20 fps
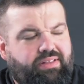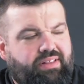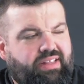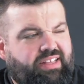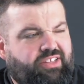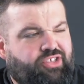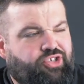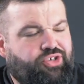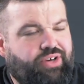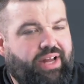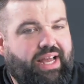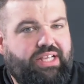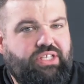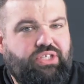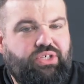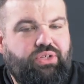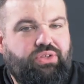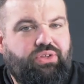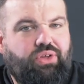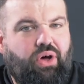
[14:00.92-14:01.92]
Like
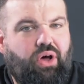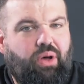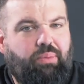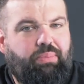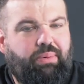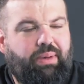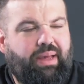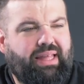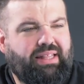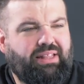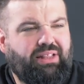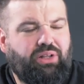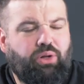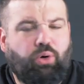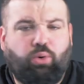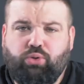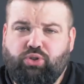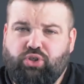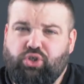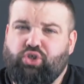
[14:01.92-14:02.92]
tracksuit top and
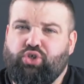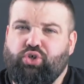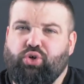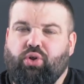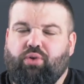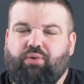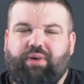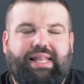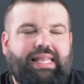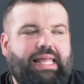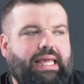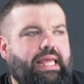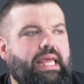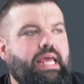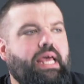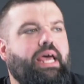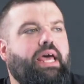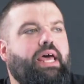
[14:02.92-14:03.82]
loads of jewelry. Like